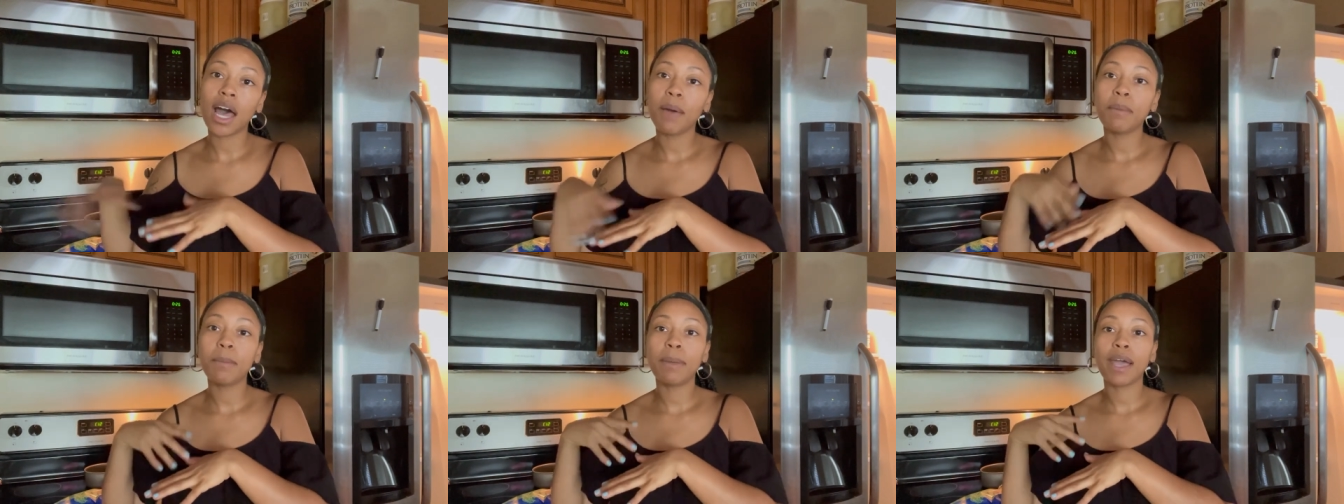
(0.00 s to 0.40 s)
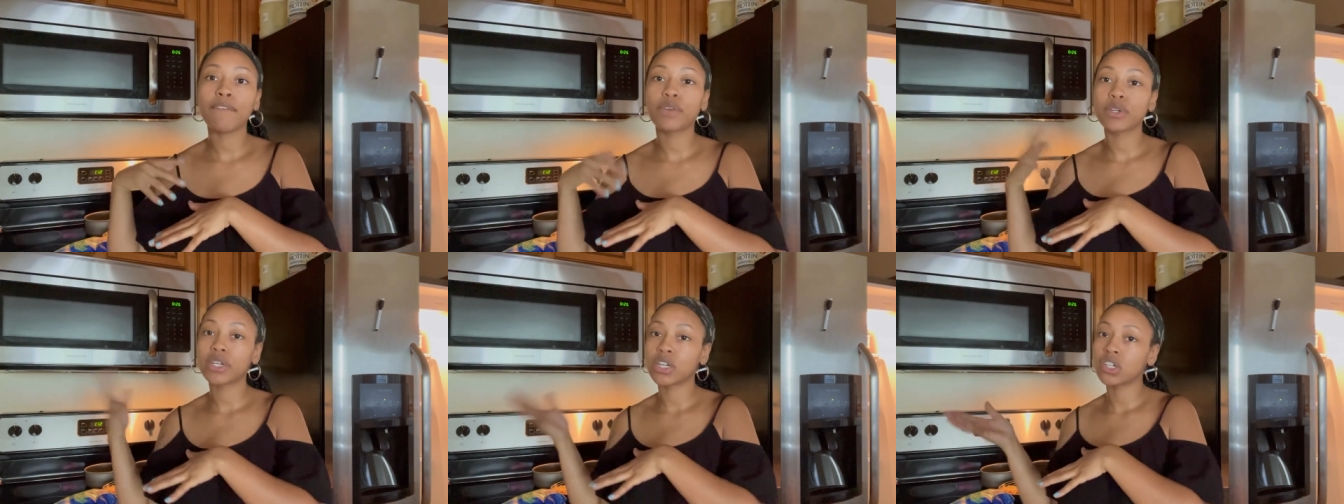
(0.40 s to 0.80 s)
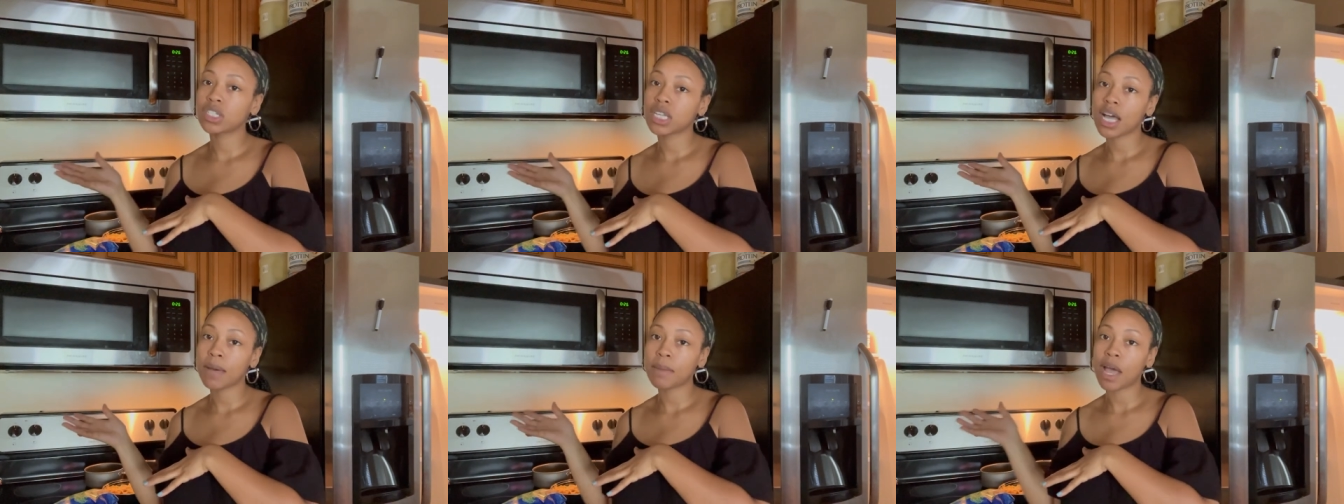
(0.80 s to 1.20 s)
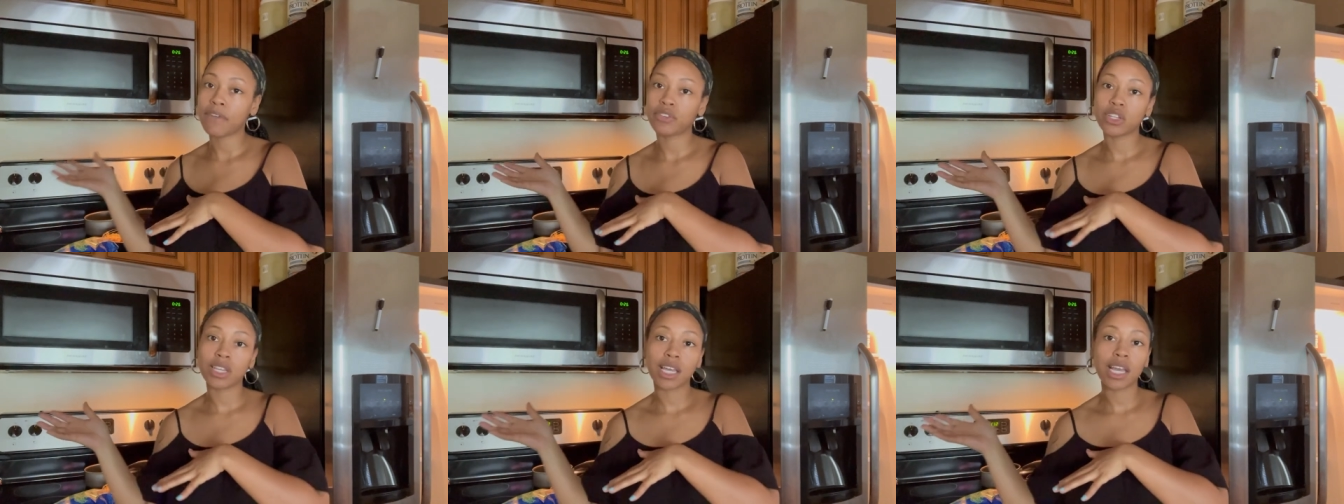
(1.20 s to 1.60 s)
I'll be back for dinner time
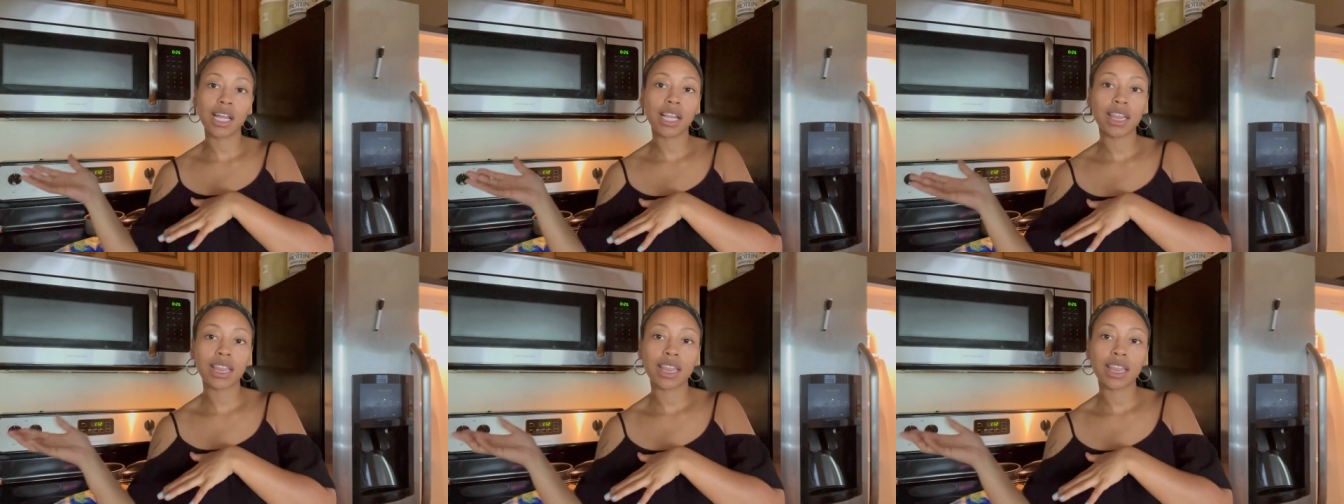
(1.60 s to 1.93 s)
after that.